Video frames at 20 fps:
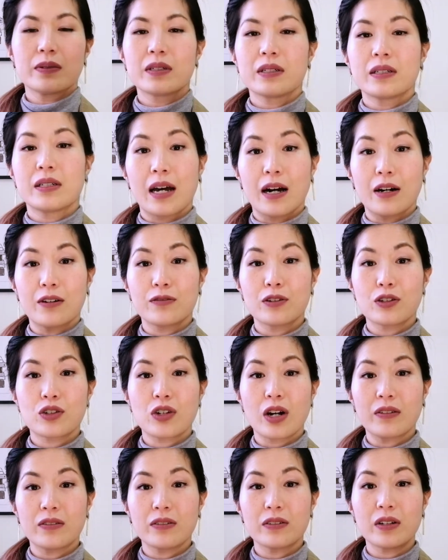Now for
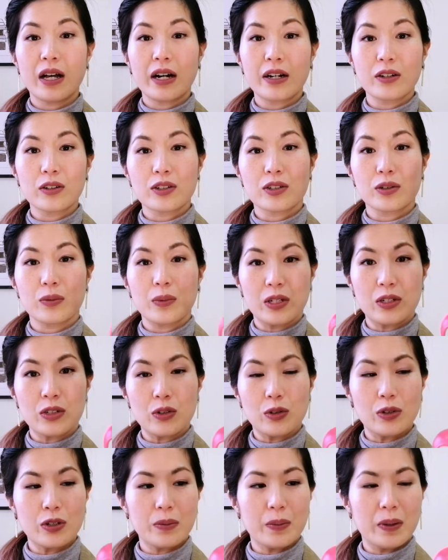travel, I also want to
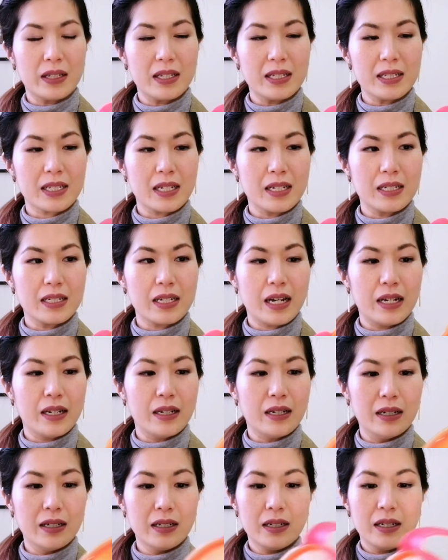talk about this
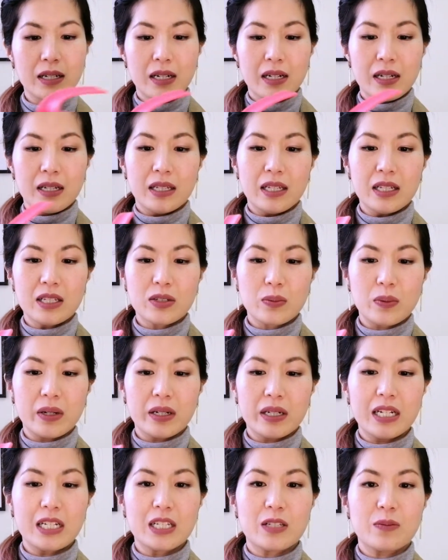container. This
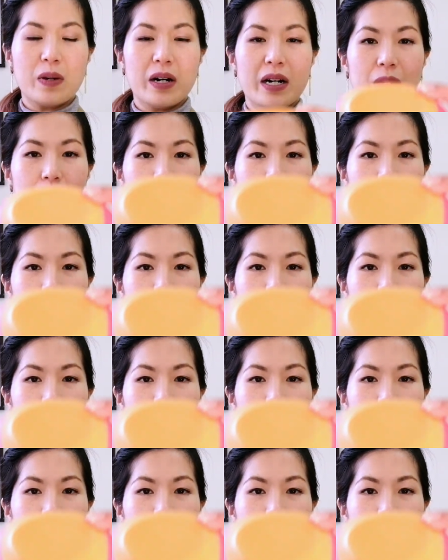one is by